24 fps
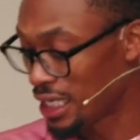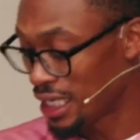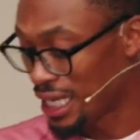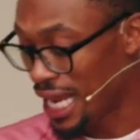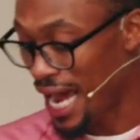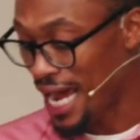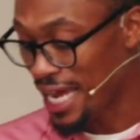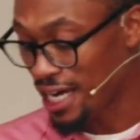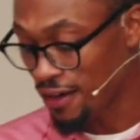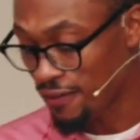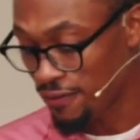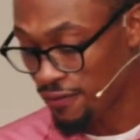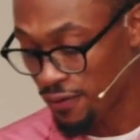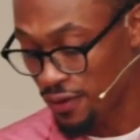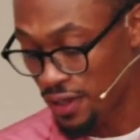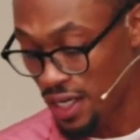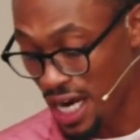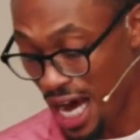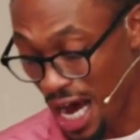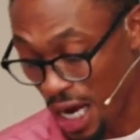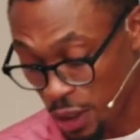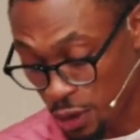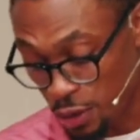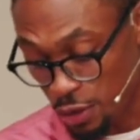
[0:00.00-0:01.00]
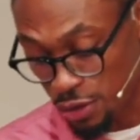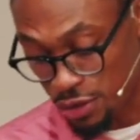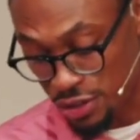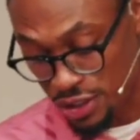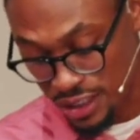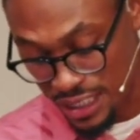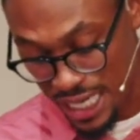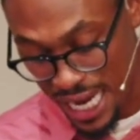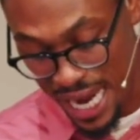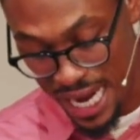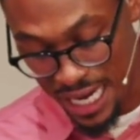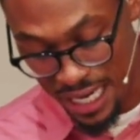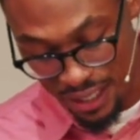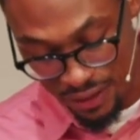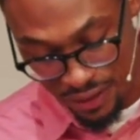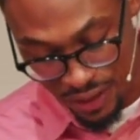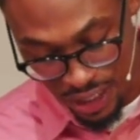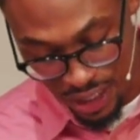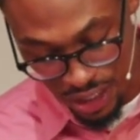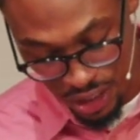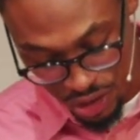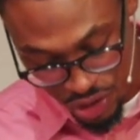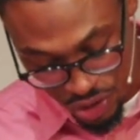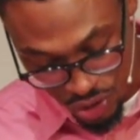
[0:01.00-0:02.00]
in light of
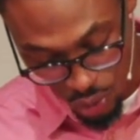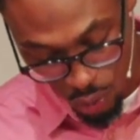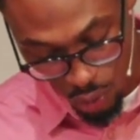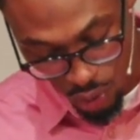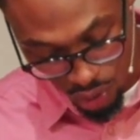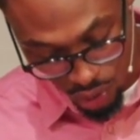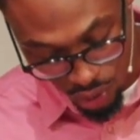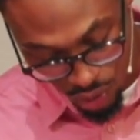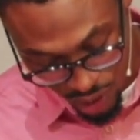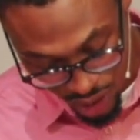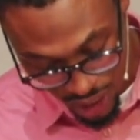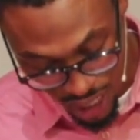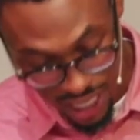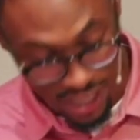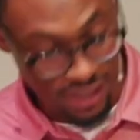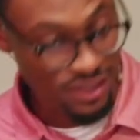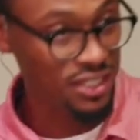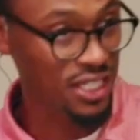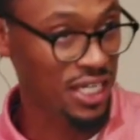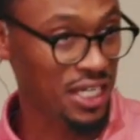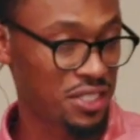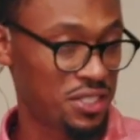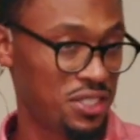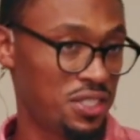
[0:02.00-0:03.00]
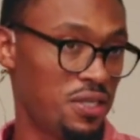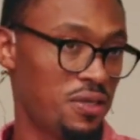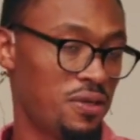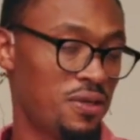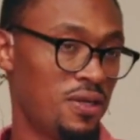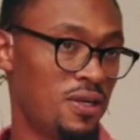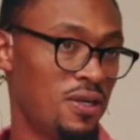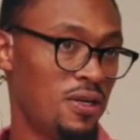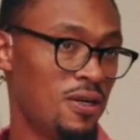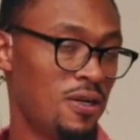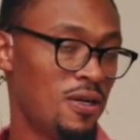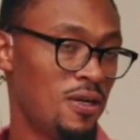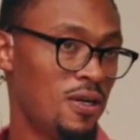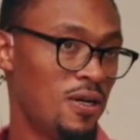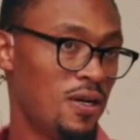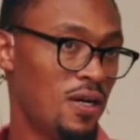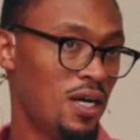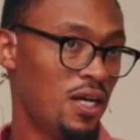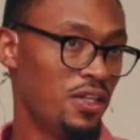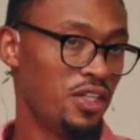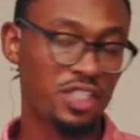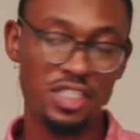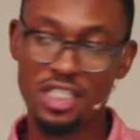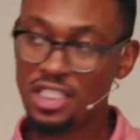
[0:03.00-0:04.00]
understanding the historical context here.
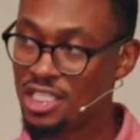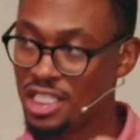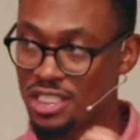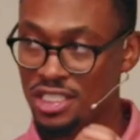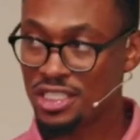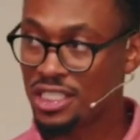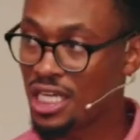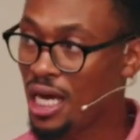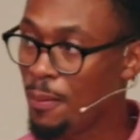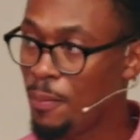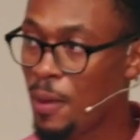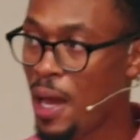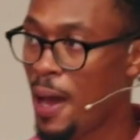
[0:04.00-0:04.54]
This is a